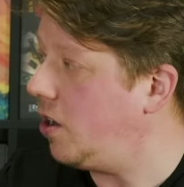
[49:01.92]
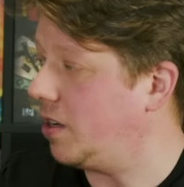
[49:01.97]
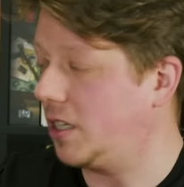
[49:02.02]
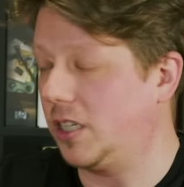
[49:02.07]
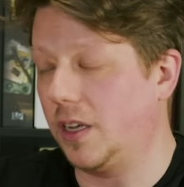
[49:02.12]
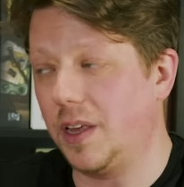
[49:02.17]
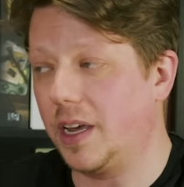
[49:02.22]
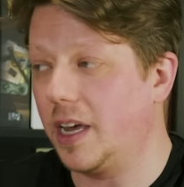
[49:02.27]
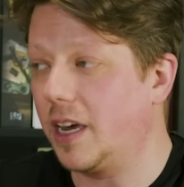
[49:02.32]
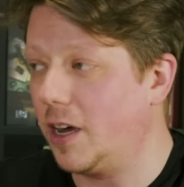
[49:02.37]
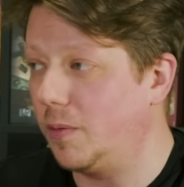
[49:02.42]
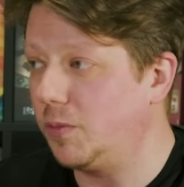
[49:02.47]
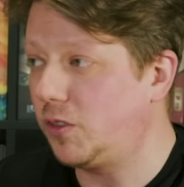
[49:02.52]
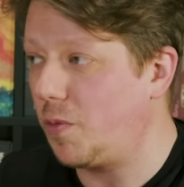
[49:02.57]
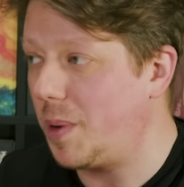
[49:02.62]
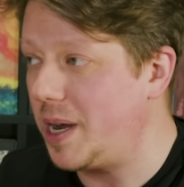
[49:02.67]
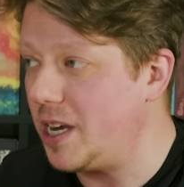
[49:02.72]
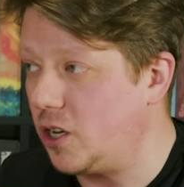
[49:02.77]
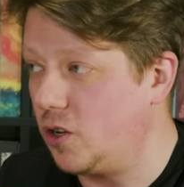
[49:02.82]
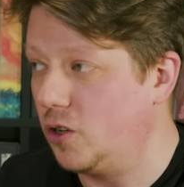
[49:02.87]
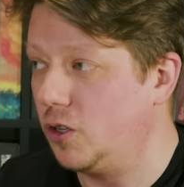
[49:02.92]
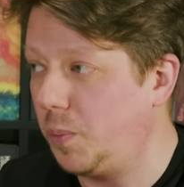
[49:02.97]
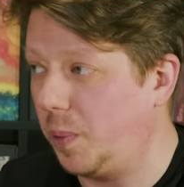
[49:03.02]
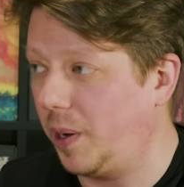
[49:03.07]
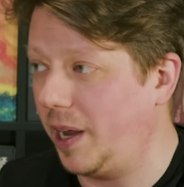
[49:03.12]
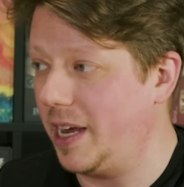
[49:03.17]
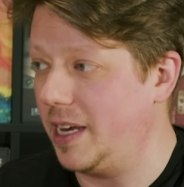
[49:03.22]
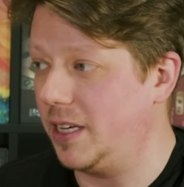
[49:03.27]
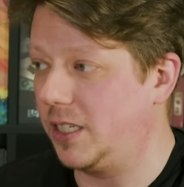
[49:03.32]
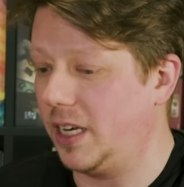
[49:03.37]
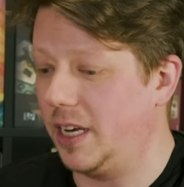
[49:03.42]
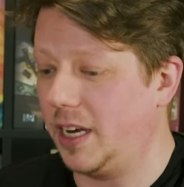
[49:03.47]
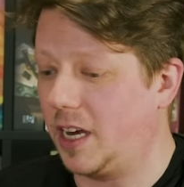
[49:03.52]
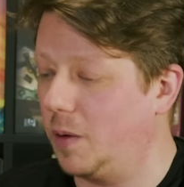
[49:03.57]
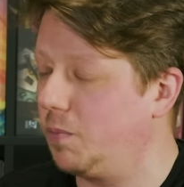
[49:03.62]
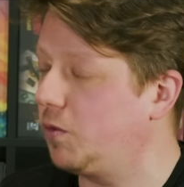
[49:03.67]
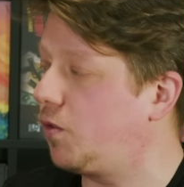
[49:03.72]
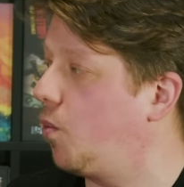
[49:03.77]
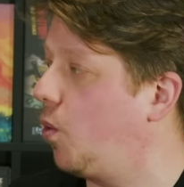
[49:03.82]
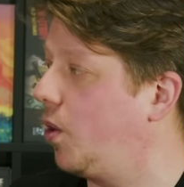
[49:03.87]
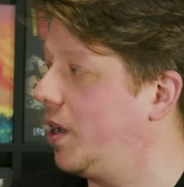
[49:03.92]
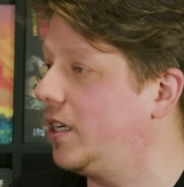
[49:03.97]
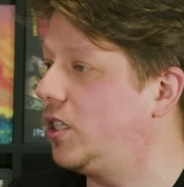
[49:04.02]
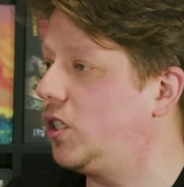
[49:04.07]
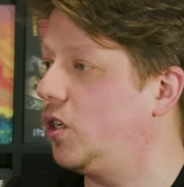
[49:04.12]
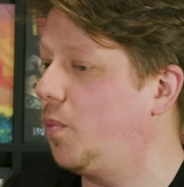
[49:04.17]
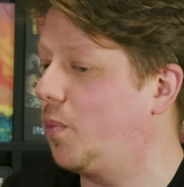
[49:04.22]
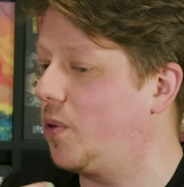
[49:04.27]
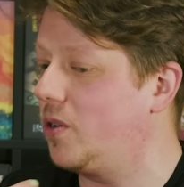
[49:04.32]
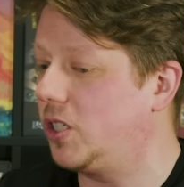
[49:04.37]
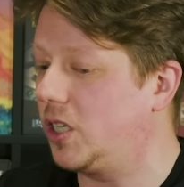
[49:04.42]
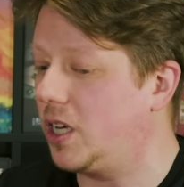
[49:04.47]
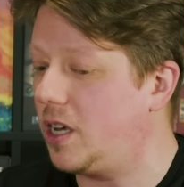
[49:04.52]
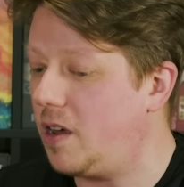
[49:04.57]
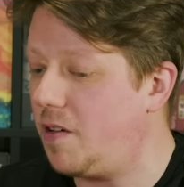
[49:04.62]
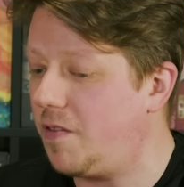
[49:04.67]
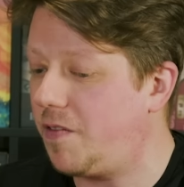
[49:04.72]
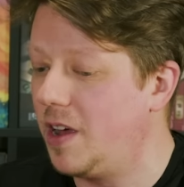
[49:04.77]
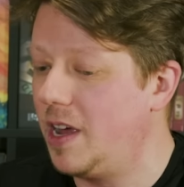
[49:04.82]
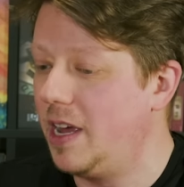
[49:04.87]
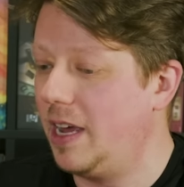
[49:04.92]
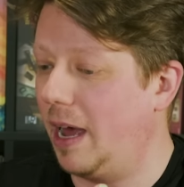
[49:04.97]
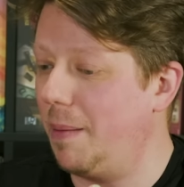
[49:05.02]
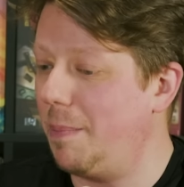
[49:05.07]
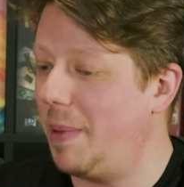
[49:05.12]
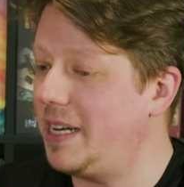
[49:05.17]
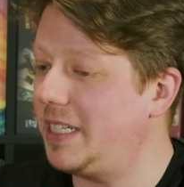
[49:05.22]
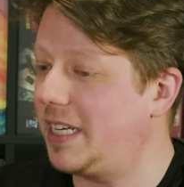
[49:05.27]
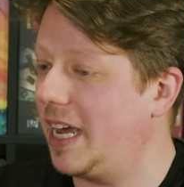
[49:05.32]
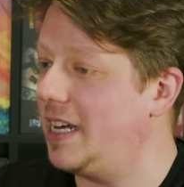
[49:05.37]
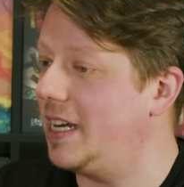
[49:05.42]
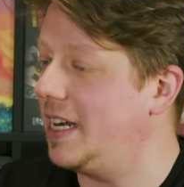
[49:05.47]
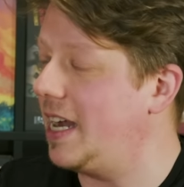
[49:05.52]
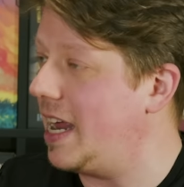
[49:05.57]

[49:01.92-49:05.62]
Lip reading: because I think it comes from a good place. It comes from wanting to preserve and maintain an